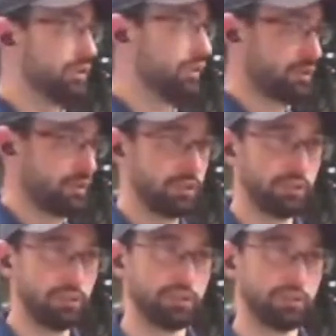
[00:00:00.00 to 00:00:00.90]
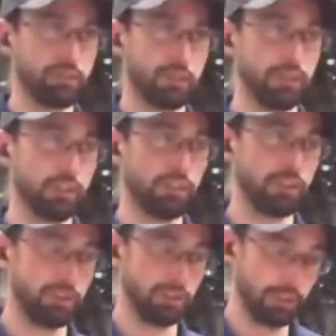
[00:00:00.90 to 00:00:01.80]
So although you
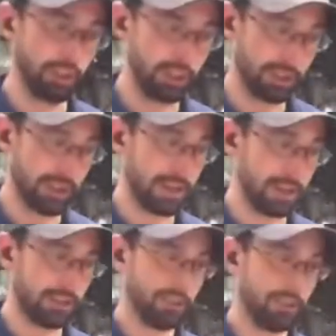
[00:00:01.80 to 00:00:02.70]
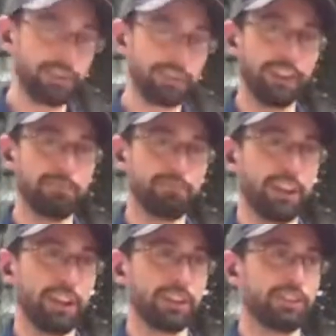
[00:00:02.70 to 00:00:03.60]
get the
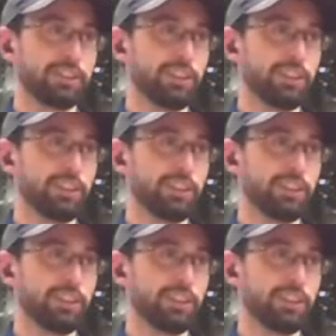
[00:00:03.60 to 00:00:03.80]
apex